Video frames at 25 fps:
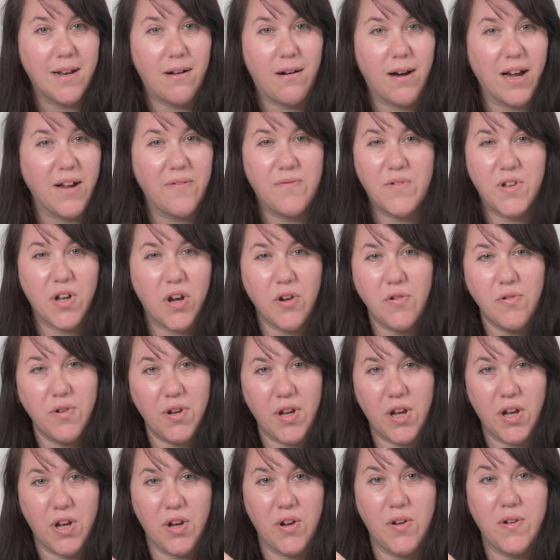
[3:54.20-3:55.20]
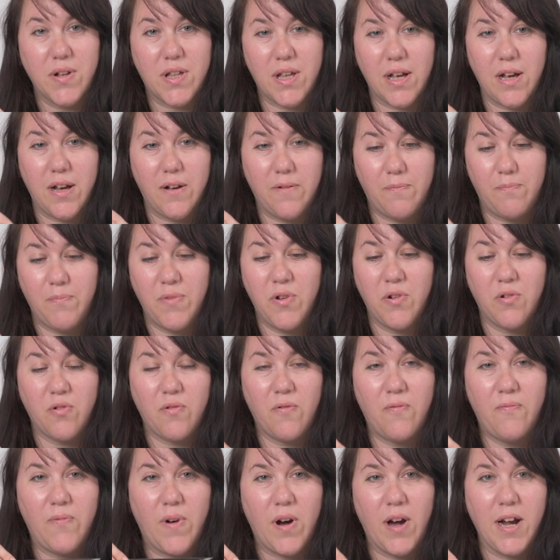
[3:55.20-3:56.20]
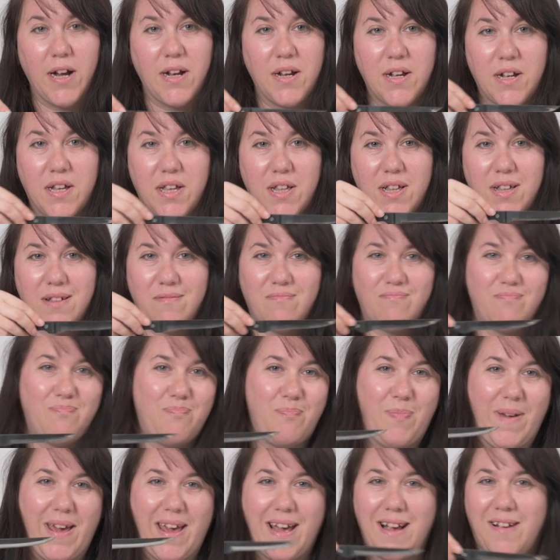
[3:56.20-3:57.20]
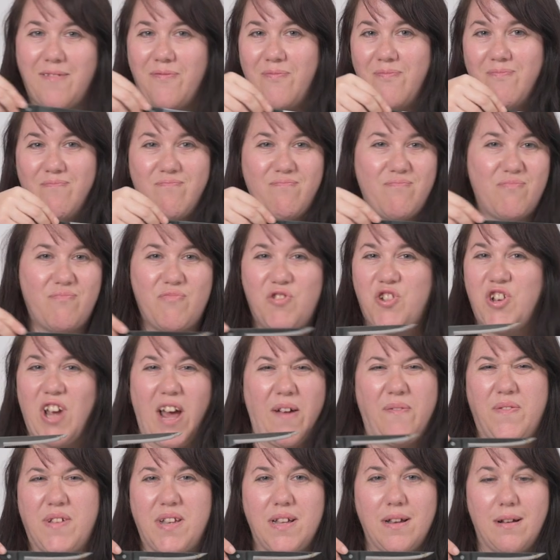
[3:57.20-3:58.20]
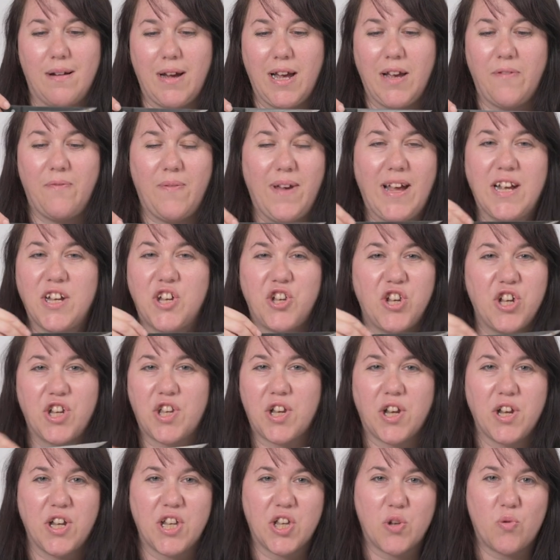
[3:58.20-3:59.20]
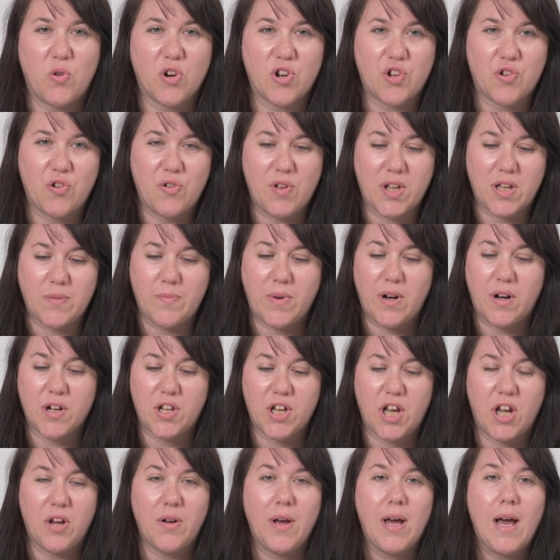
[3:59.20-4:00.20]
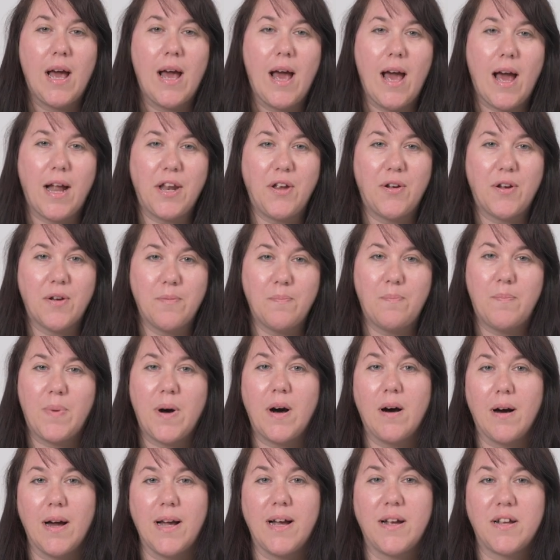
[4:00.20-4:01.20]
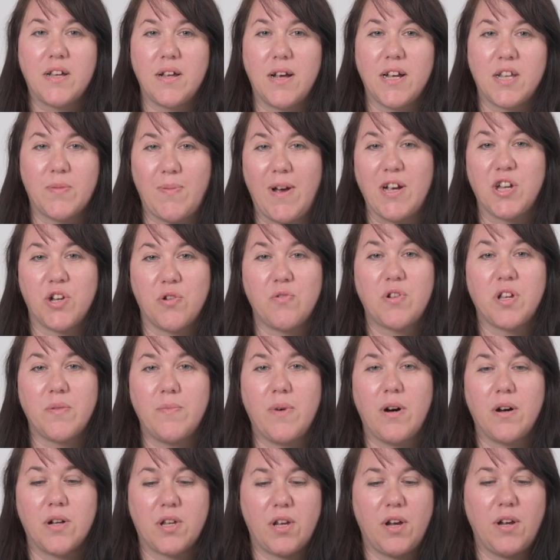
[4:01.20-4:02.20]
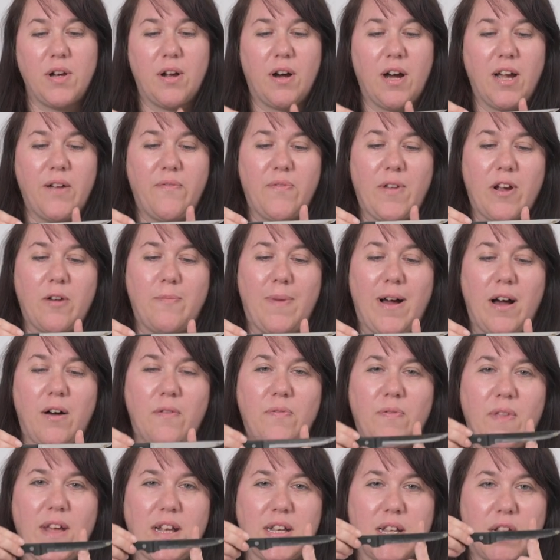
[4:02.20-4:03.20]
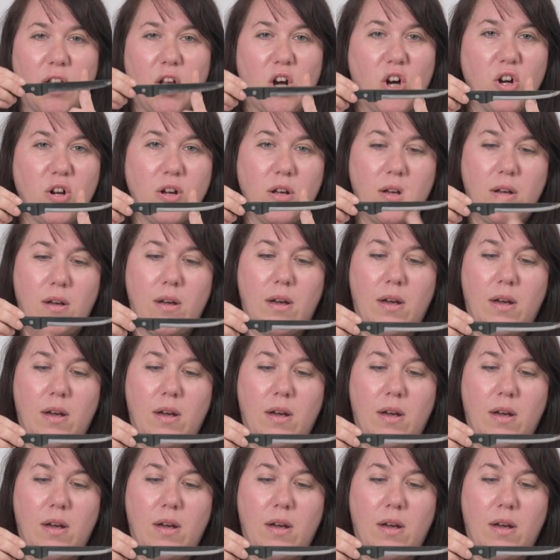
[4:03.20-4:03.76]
knife. Don't use your finest big chef's knife. It's just going to squash through the tomato, and you can buy a special tomato knife. They're about this long,